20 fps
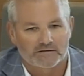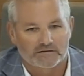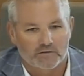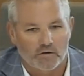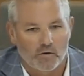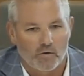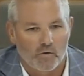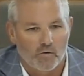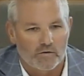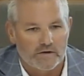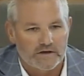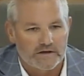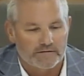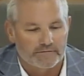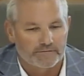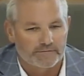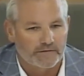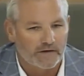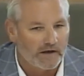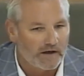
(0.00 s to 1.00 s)
So
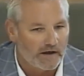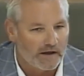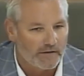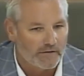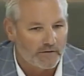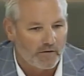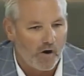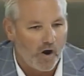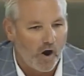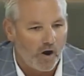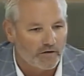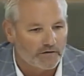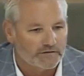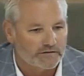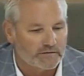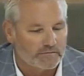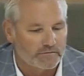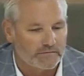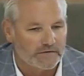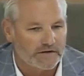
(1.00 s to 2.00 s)
if there are
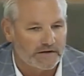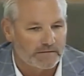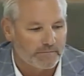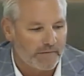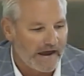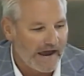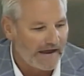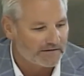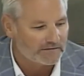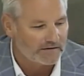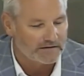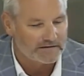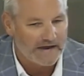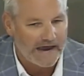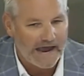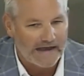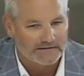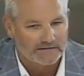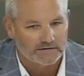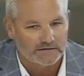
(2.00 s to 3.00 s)
some impacts on
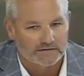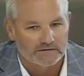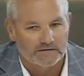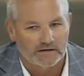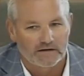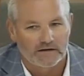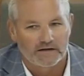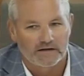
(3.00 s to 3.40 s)
taxes,